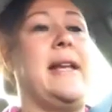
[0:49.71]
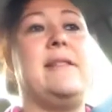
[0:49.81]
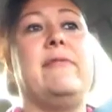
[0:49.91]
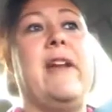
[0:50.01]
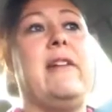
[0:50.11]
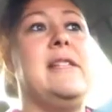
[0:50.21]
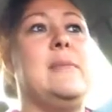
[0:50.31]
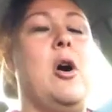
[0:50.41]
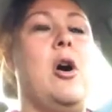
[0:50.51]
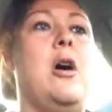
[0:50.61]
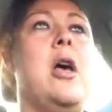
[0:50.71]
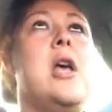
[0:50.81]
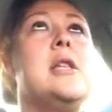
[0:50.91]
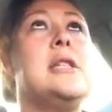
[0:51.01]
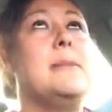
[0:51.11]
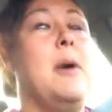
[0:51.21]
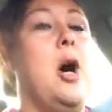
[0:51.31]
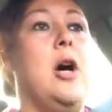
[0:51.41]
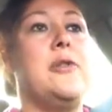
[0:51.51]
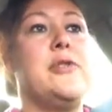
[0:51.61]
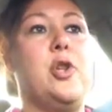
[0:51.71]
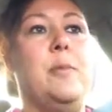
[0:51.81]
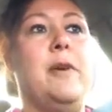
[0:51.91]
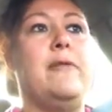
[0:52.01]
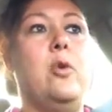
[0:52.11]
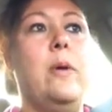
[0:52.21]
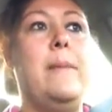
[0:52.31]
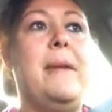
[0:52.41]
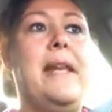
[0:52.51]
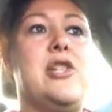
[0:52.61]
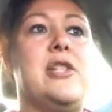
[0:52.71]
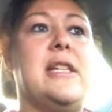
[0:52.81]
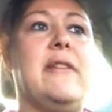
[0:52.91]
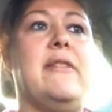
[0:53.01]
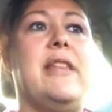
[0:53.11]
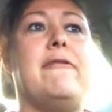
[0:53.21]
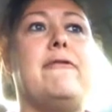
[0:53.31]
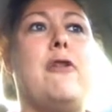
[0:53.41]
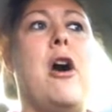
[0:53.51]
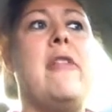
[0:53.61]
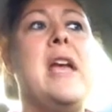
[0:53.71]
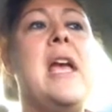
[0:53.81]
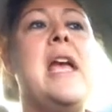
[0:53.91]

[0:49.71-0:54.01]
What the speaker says: very small scoop of Cool Whip in it just to give it that froth.